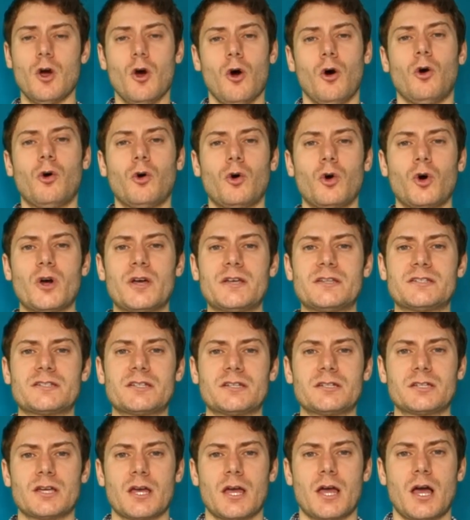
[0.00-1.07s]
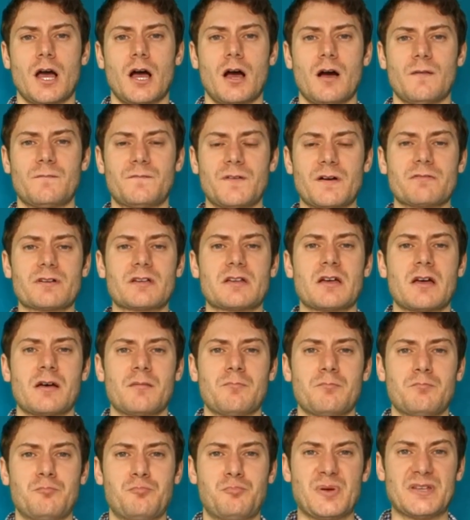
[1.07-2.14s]
Or is it a very
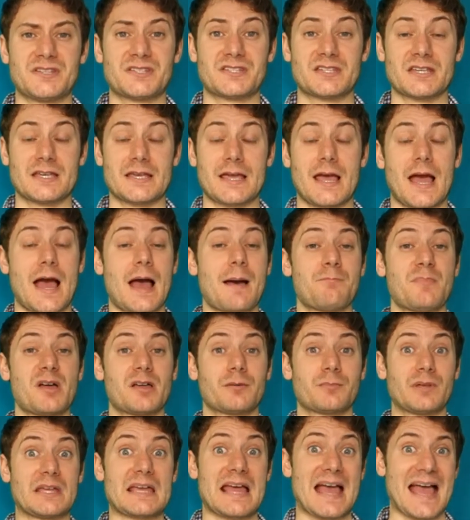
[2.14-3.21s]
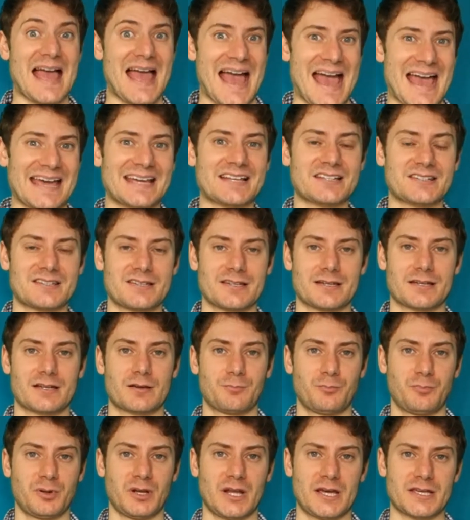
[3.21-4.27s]
busy and maybe hectic
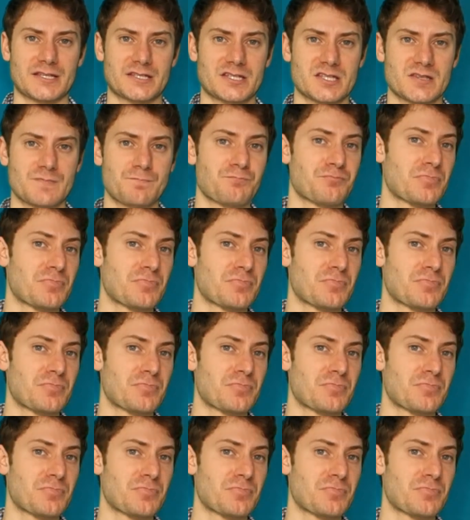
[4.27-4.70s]
place?